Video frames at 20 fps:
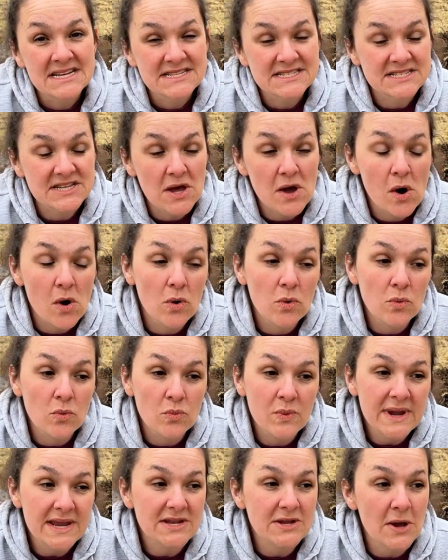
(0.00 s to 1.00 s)
So
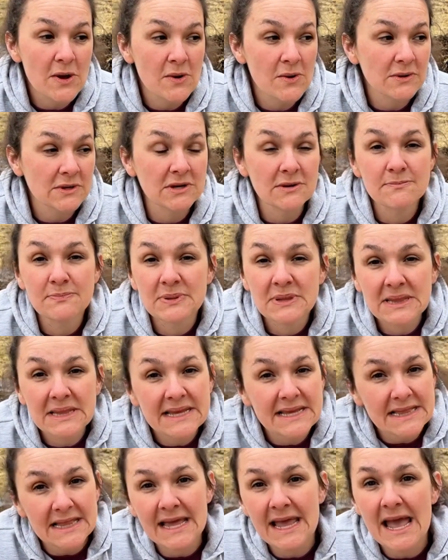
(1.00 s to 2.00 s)
we don't
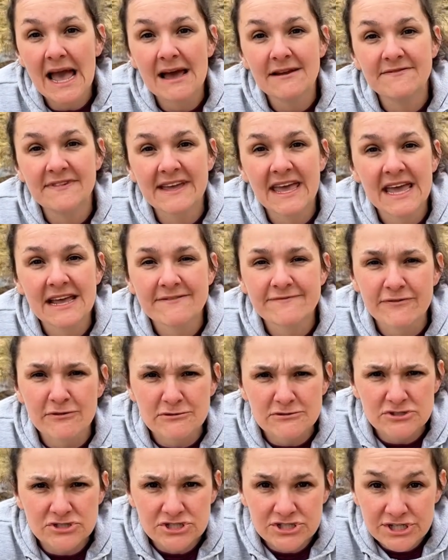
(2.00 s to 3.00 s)
completely advocate for
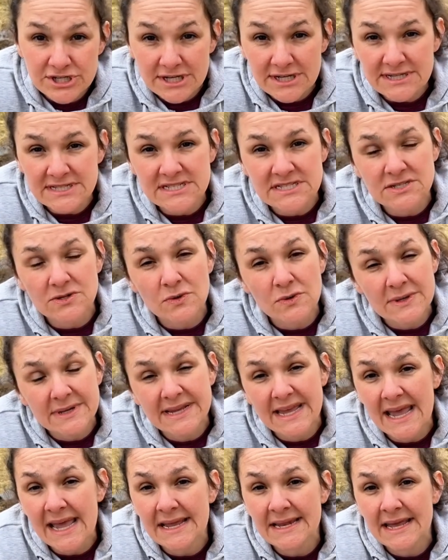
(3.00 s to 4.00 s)
just
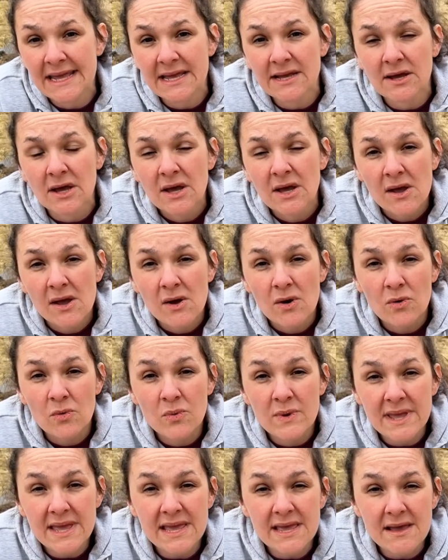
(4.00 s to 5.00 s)
organic.
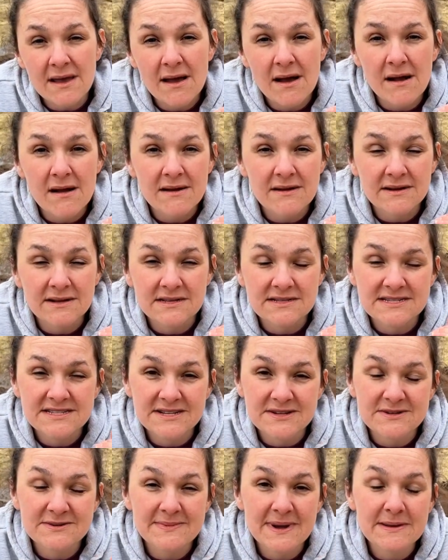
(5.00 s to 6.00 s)
We are
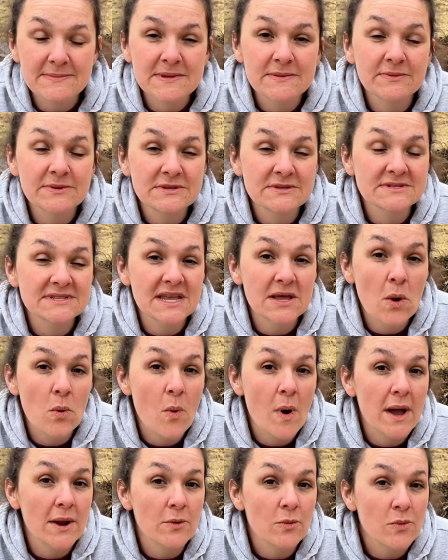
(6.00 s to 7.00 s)
concerned about people using
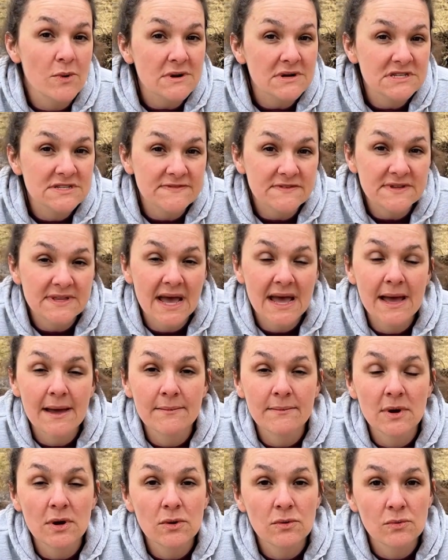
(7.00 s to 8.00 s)
what works for
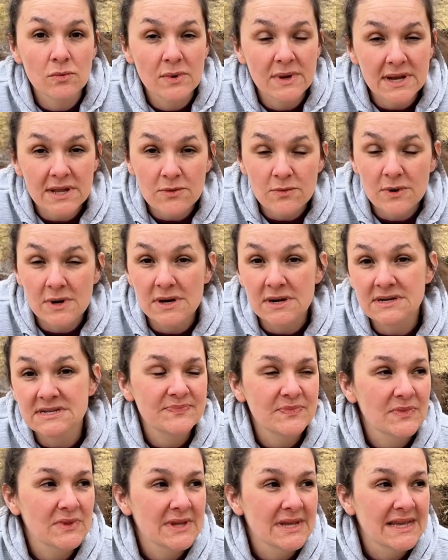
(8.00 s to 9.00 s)
them when it works.
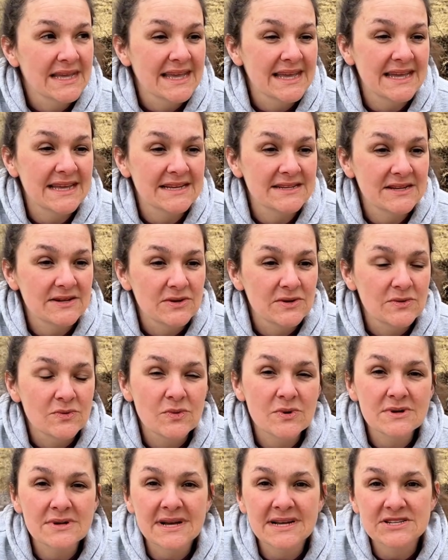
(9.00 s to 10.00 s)
And
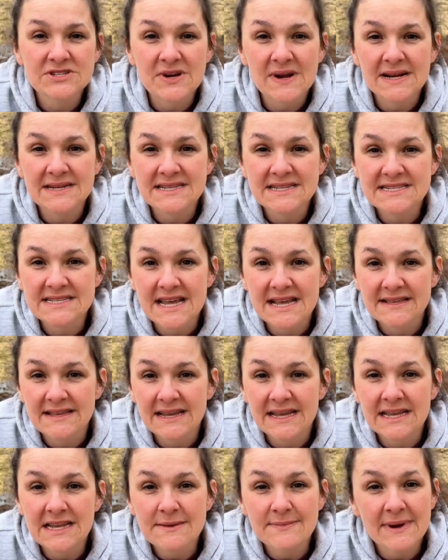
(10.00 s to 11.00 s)
we're not trying to say that
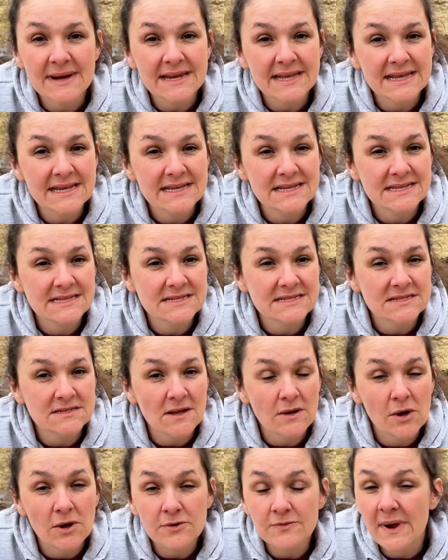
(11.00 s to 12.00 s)
anybody is
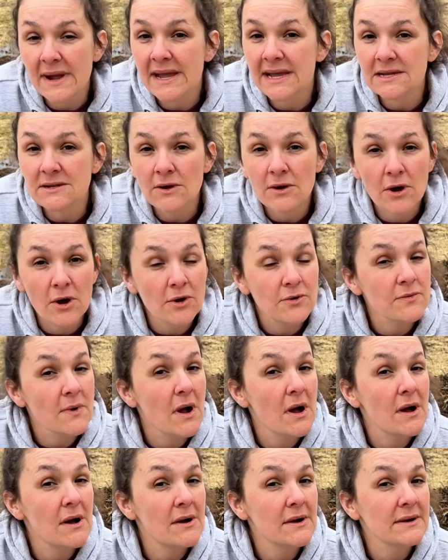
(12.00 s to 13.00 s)
all right, all
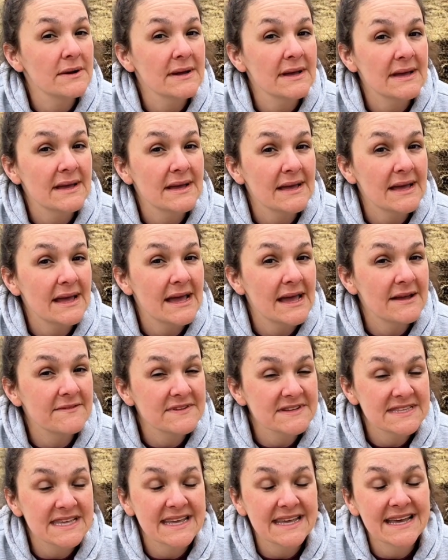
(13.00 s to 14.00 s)
wrong.
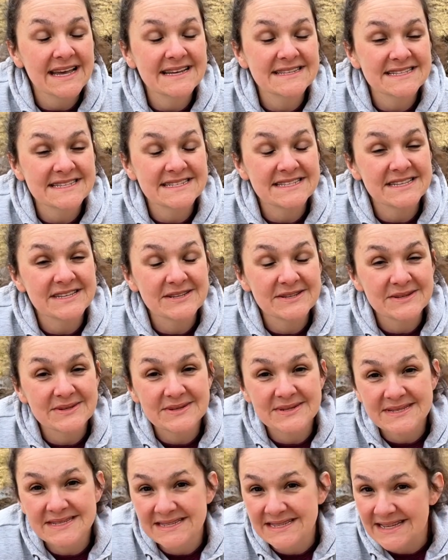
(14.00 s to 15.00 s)
Everything has its
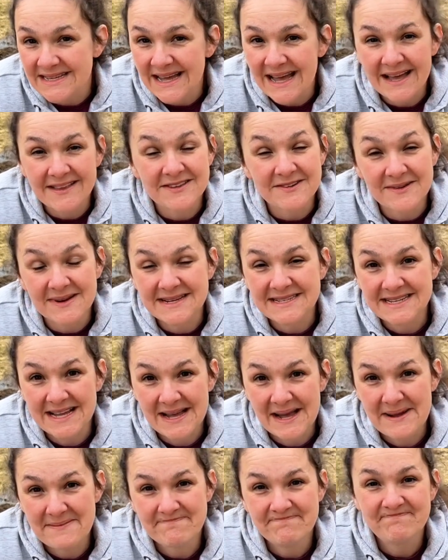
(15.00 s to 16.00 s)
use at the right
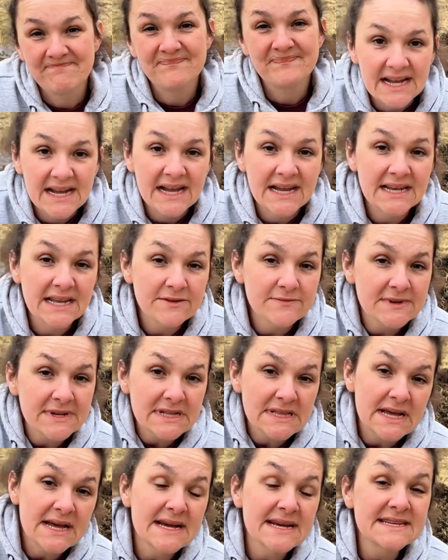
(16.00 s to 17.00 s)
time. And I
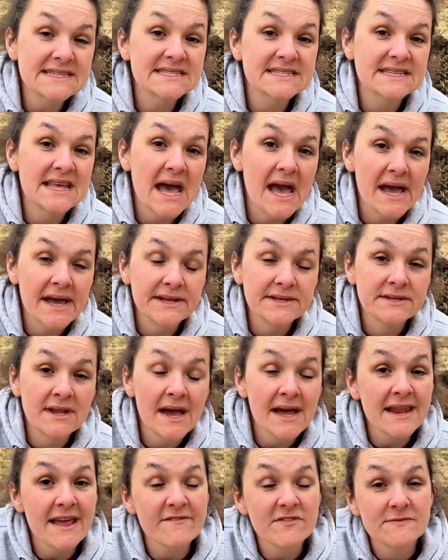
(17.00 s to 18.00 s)
realize that
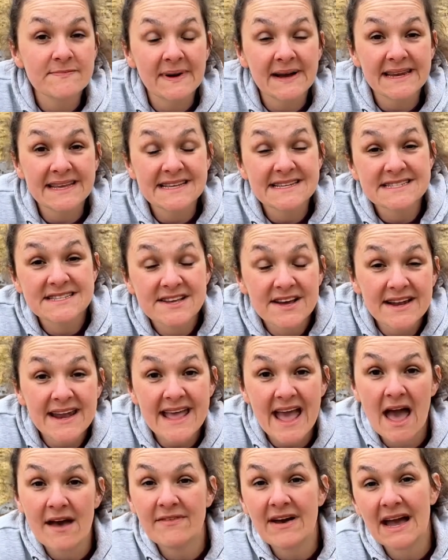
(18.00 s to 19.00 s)
not everybody is gonna
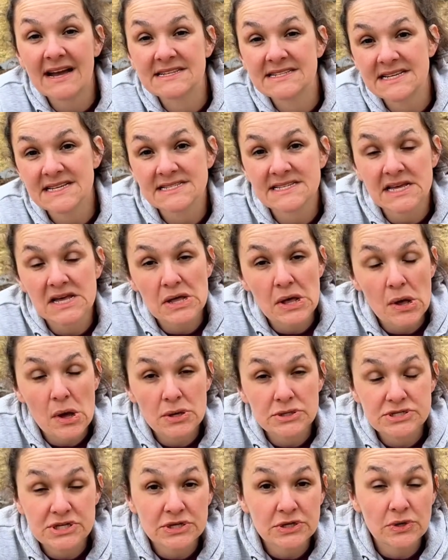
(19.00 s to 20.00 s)
have access
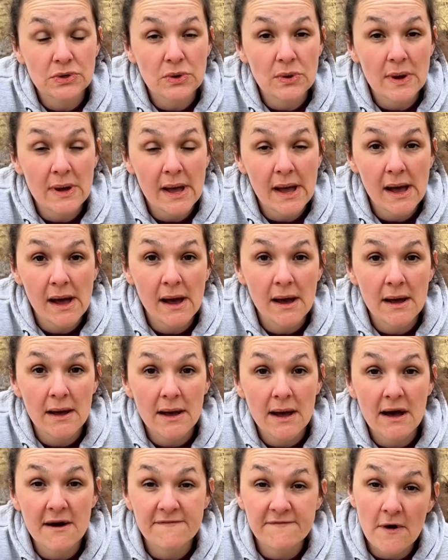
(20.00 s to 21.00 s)
to
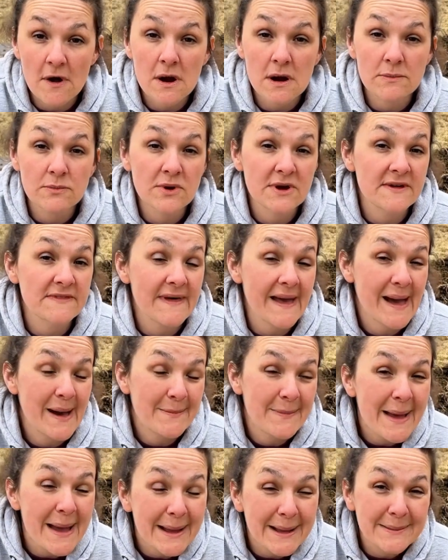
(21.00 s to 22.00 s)
a farm with
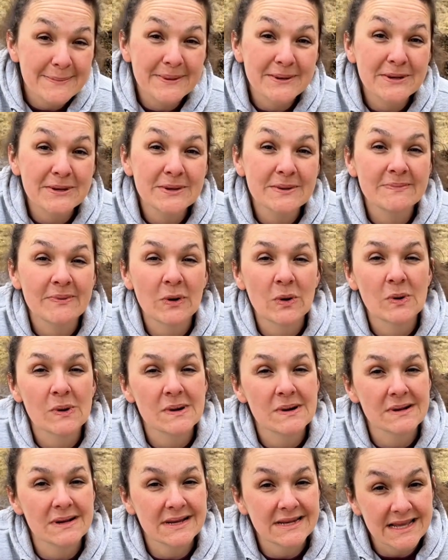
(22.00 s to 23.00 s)
alpaca poop
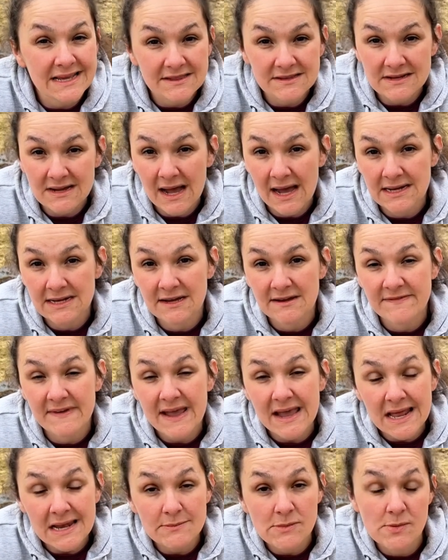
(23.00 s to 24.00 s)
or any other kind of
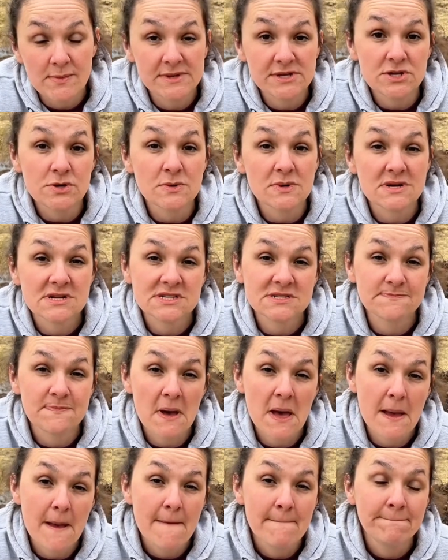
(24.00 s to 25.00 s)
animal manures,
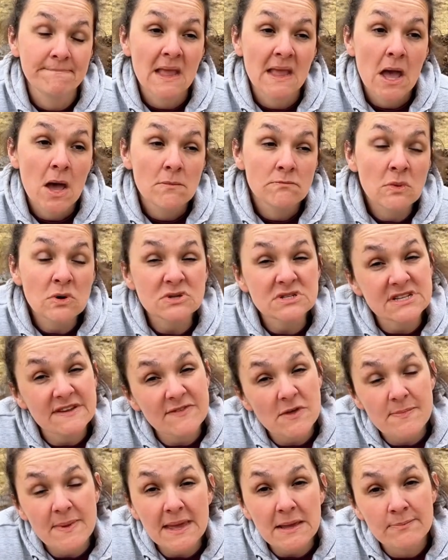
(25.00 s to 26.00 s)
but most of
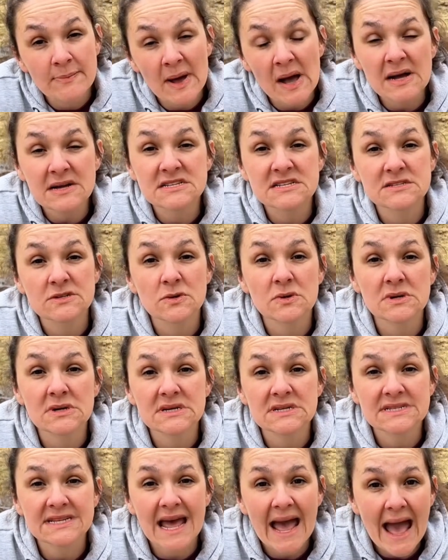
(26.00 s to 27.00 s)
the big box
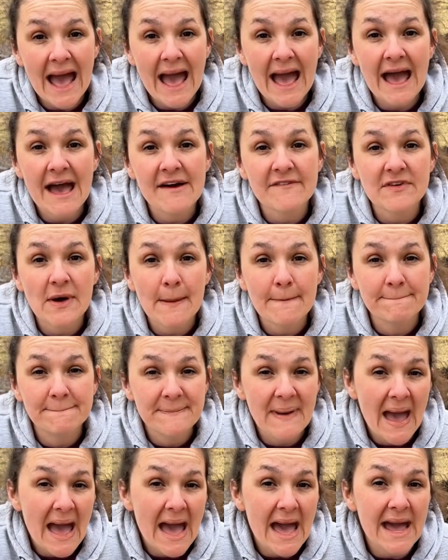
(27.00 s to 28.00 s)
stores have
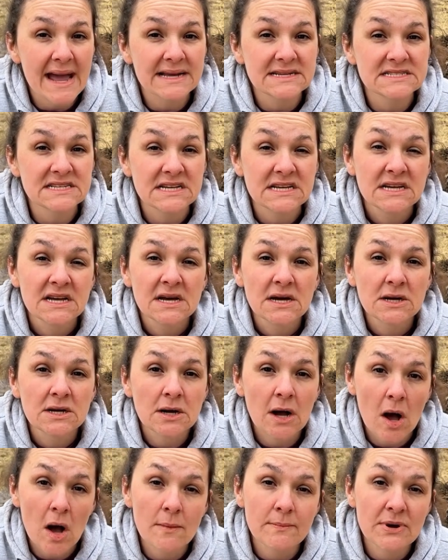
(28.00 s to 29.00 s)
bagged
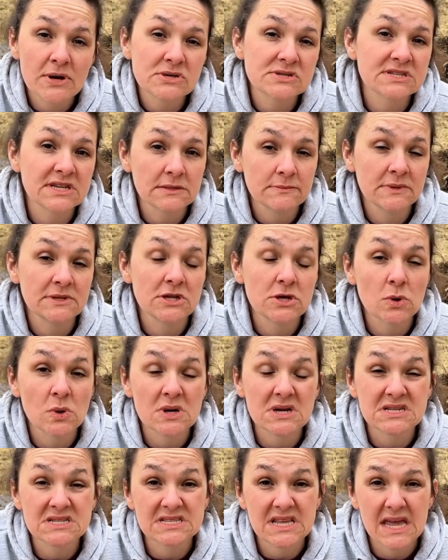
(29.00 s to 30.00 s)
composted
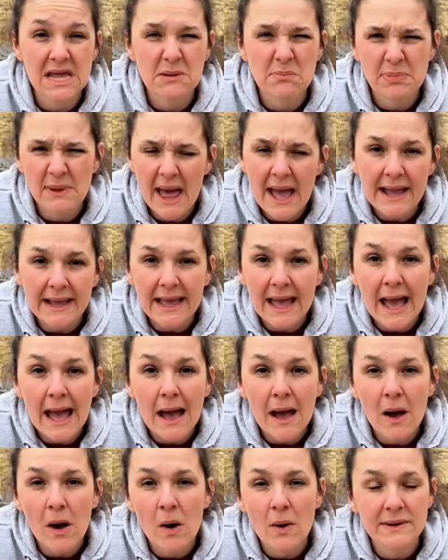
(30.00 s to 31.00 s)
manures like Black
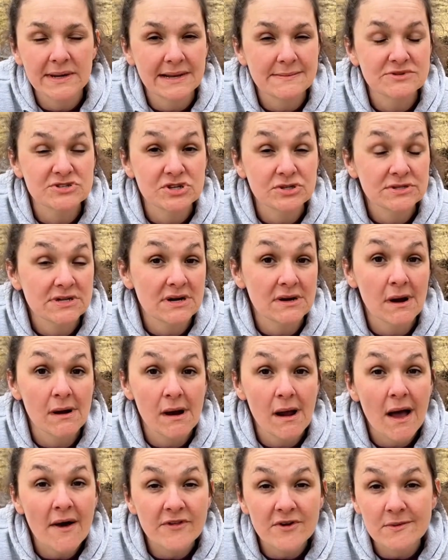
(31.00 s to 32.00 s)
Cow, and I'm sure there are
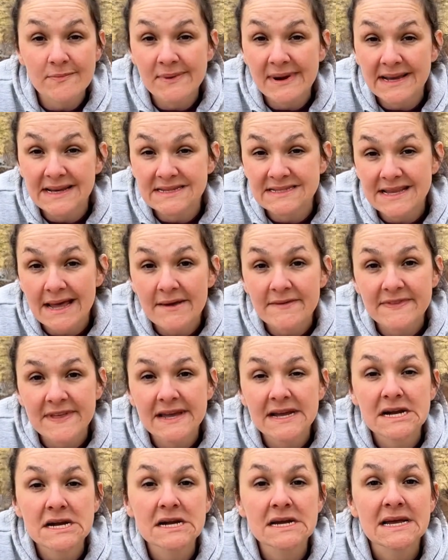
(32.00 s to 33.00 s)
other brands out
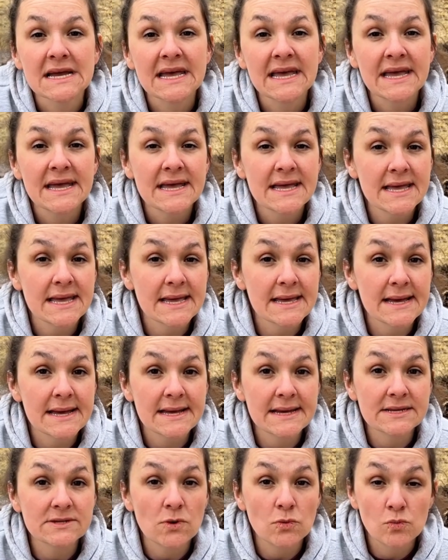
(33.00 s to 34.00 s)
there,
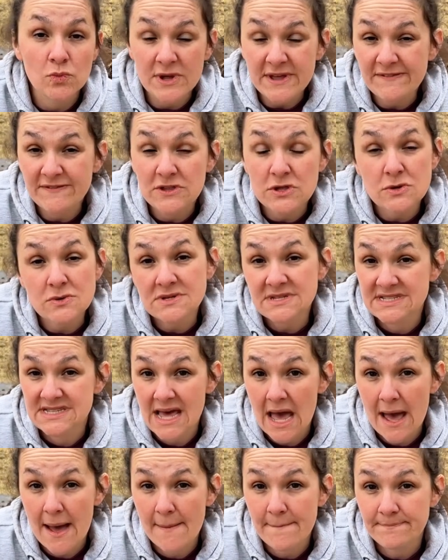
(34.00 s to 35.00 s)
and we've used
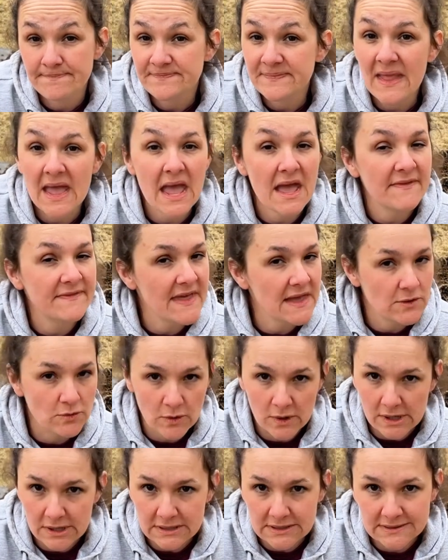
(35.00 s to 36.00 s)
them and they
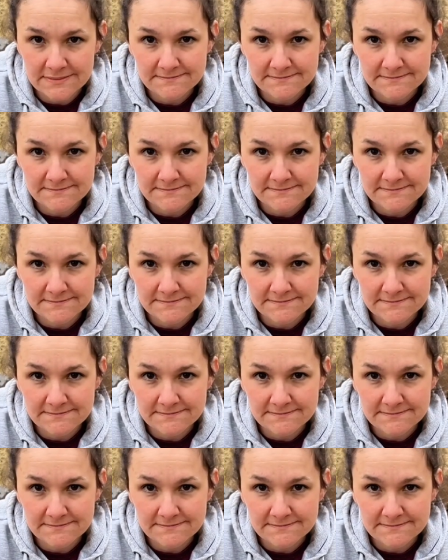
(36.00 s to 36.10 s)
work.